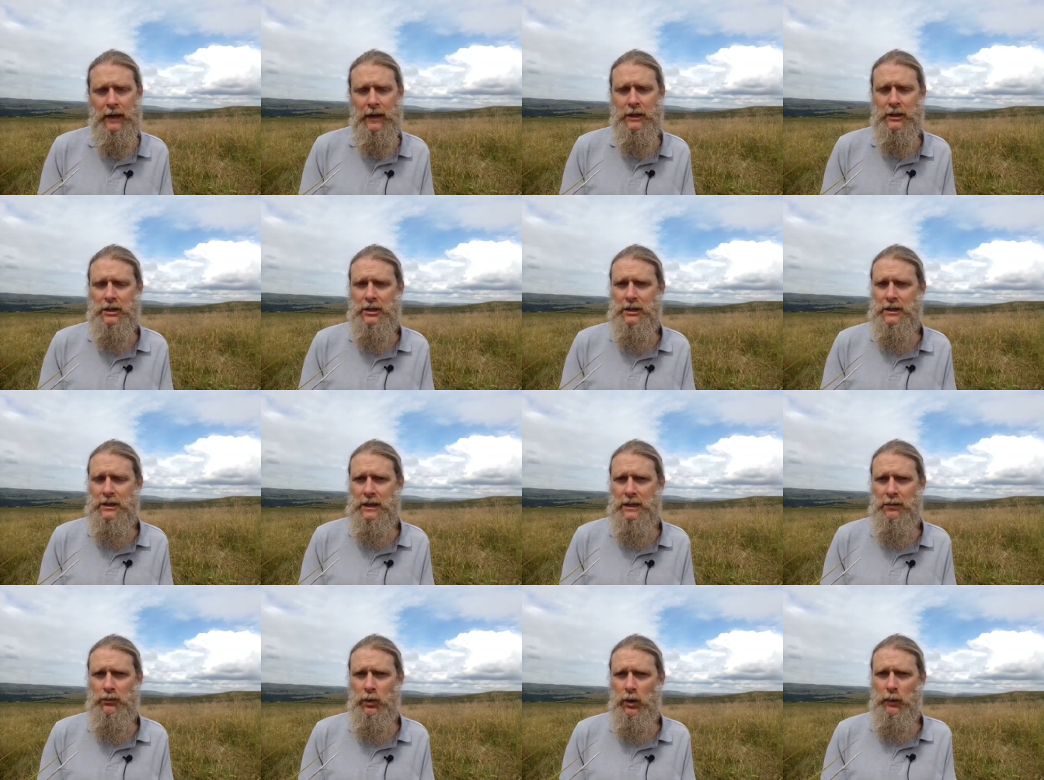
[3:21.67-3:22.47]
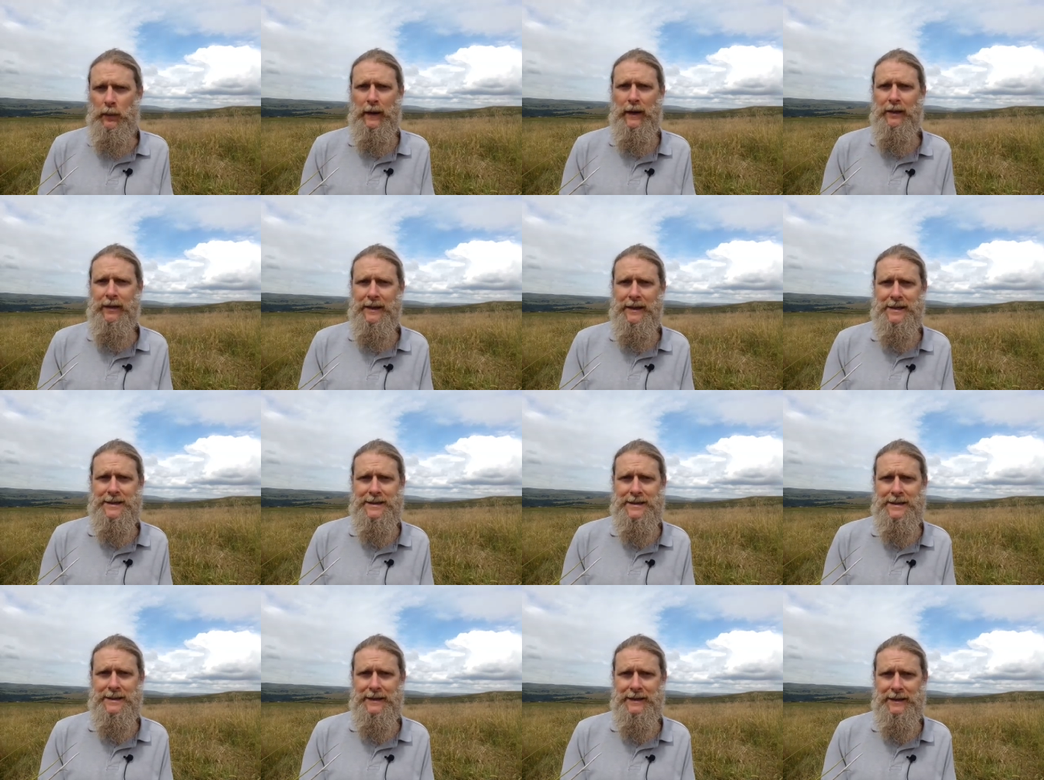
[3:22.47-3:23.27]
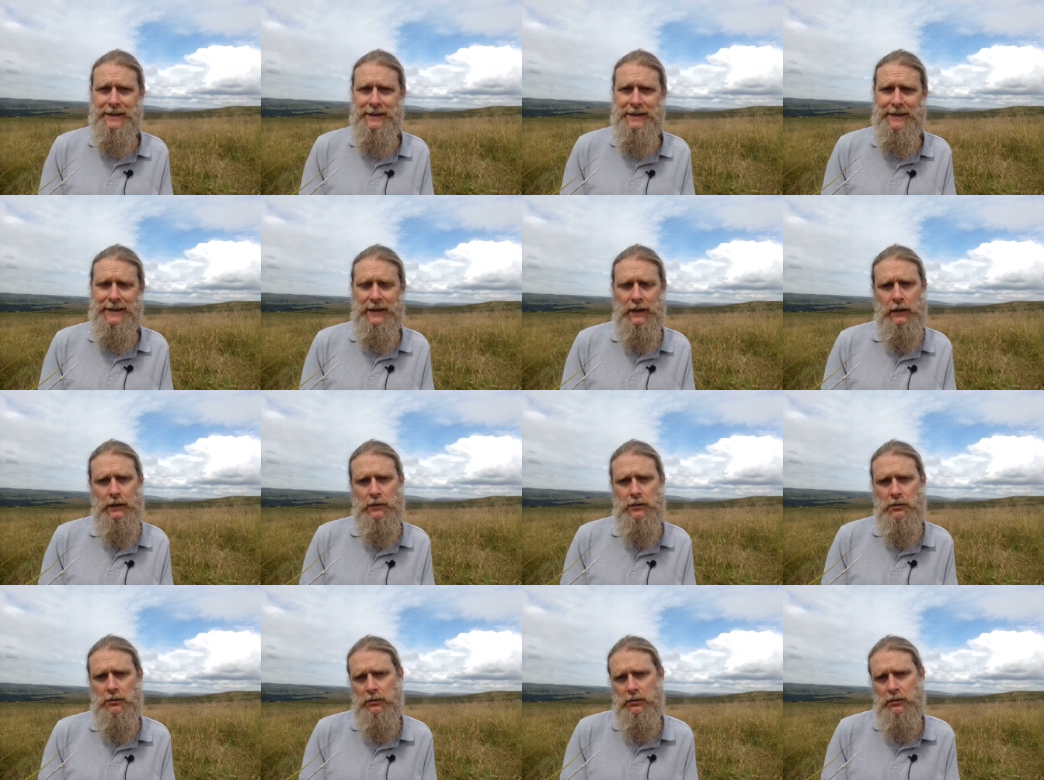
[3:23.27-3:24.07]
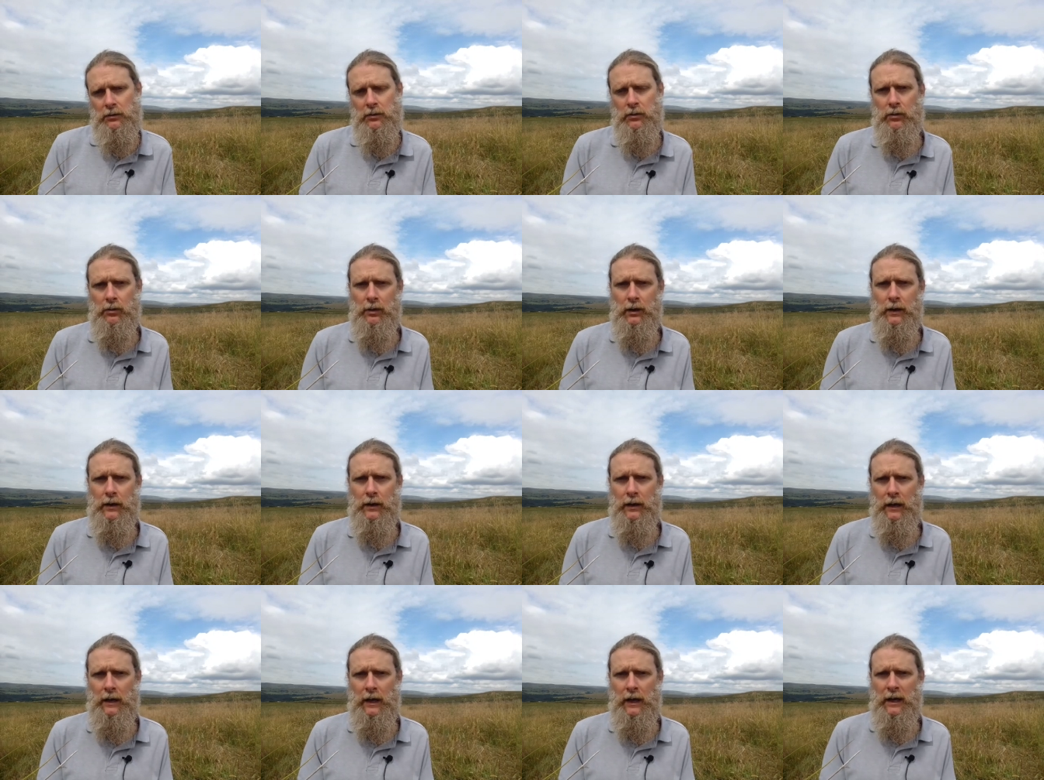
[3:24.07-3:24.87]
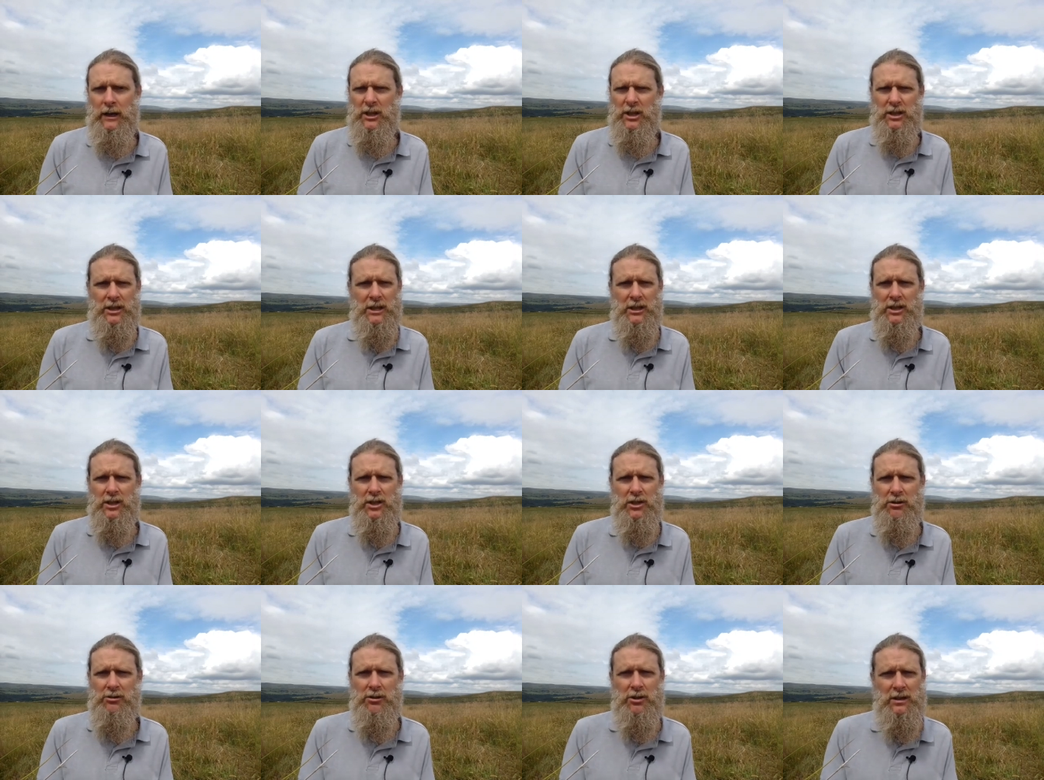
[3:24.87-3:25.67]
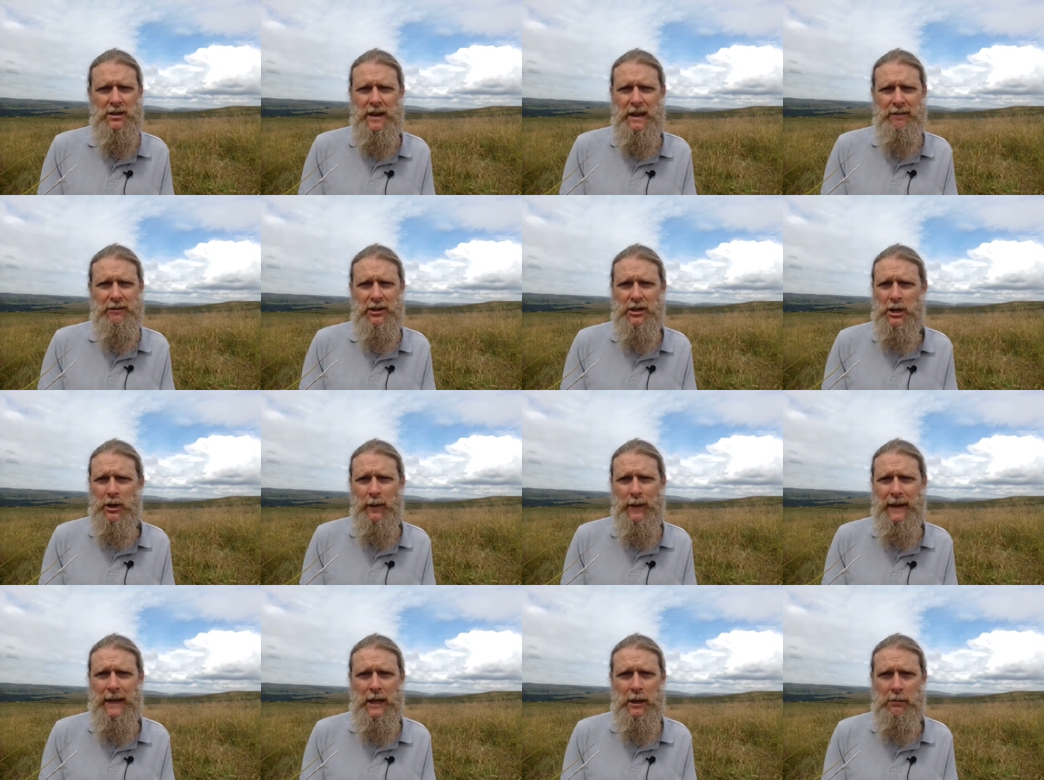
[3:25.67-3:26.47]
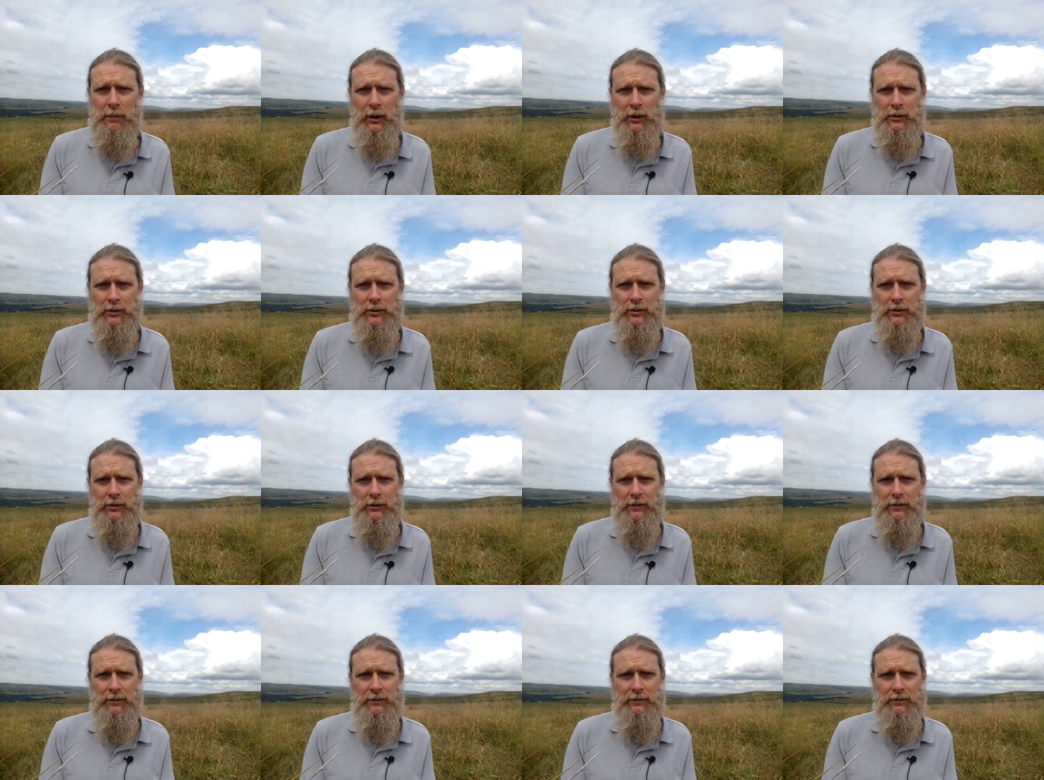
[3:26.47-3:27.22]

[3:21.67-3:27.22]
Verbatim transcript: And she said, What about this? And I said, oh, That's all right. She says, You should never show any emotion.